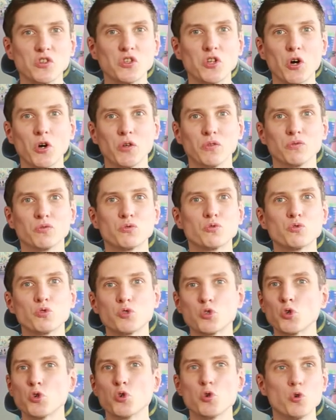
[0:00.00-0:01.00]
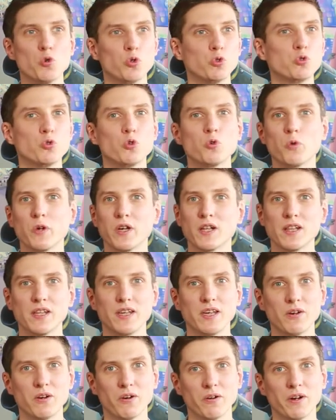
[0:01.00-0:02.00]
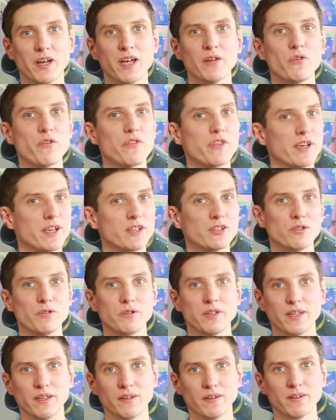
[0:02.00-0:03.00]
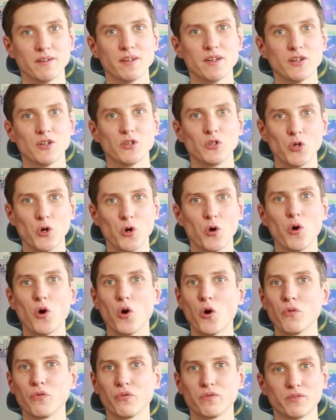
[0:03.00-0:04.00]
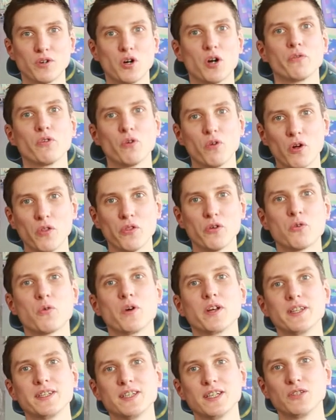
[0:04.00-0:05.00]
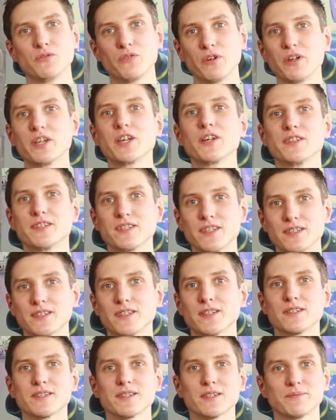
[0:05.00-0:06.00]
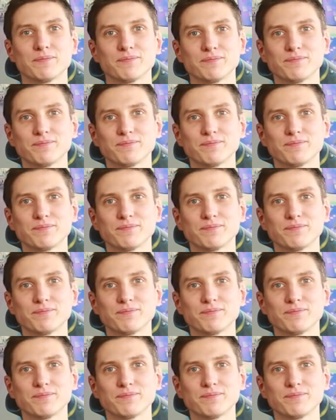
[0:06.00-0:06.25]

done too, too quickly or everything is looking, you know, overall the quality is very consistent.